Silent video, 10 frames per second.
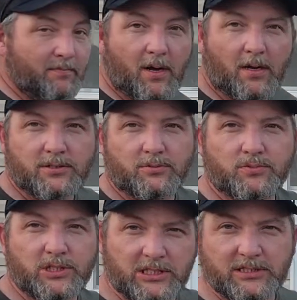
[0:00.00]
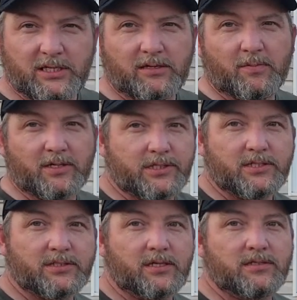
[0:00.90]
bought some 16 by
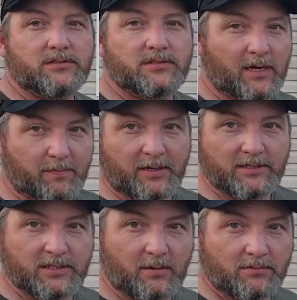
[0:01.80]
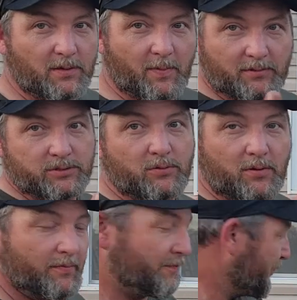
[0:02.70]
16 stepping stones. I bought 2 of them,